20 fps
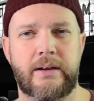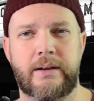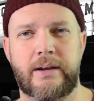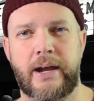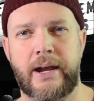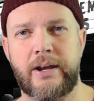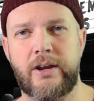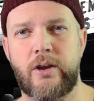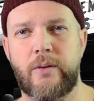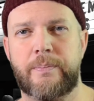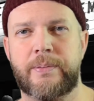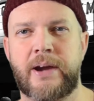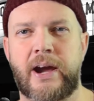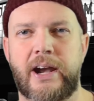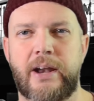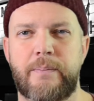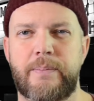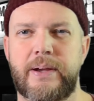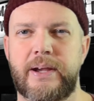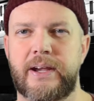end up
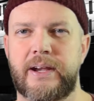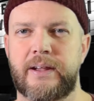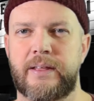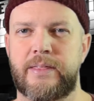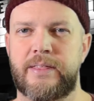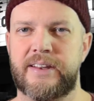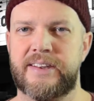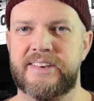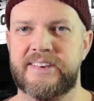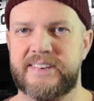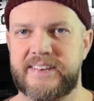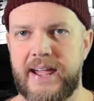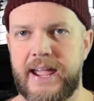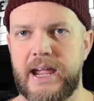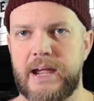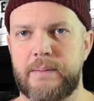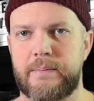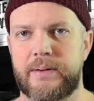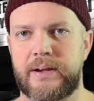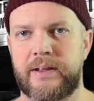kind of being the
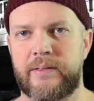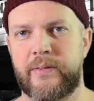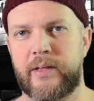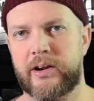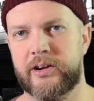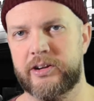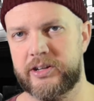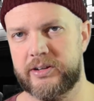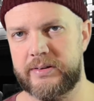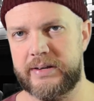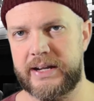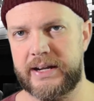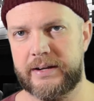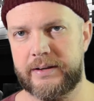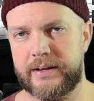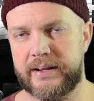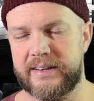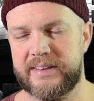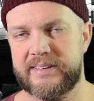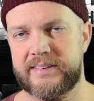same in their
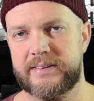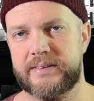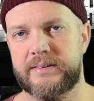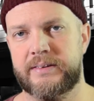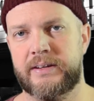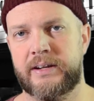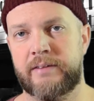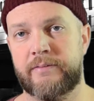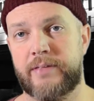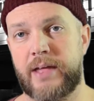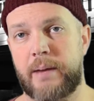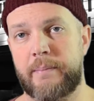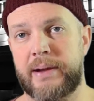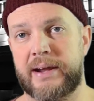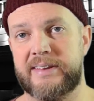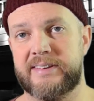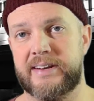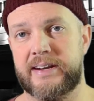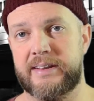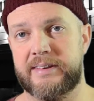uniqueness, if that
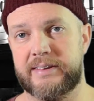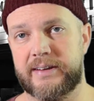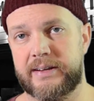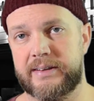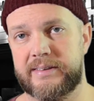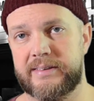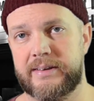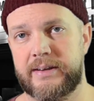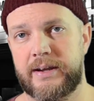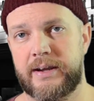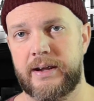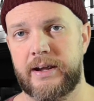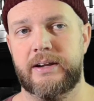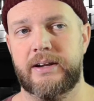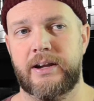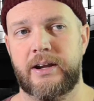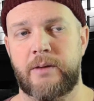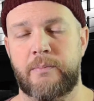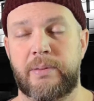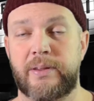makes any sense.
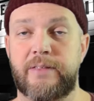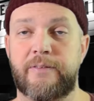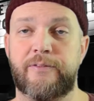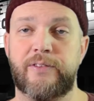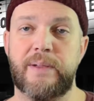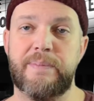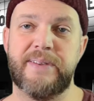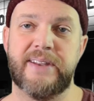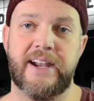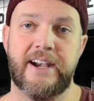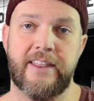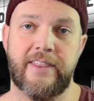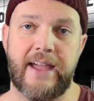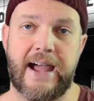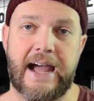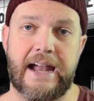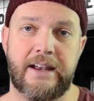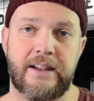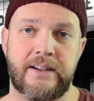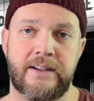But the flip side of
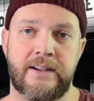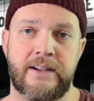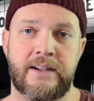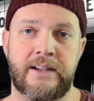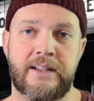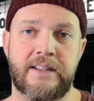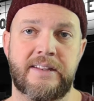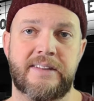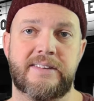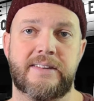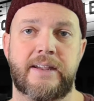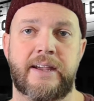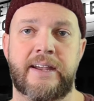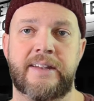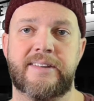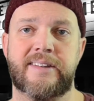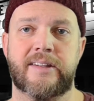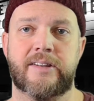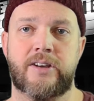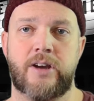that is
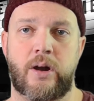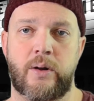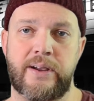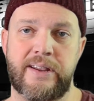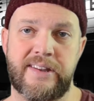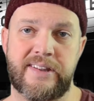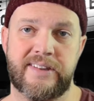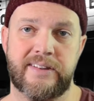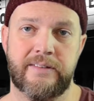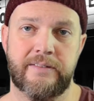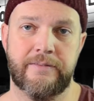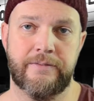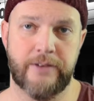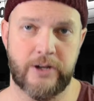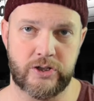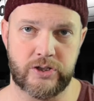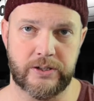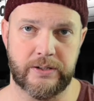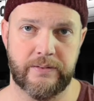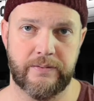it's a cohesive
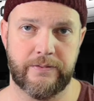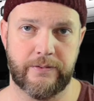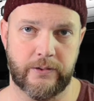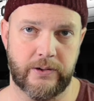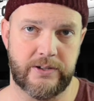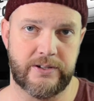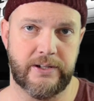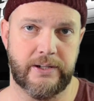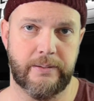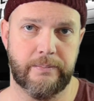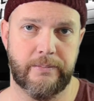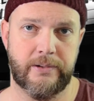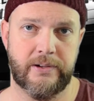vision for a team.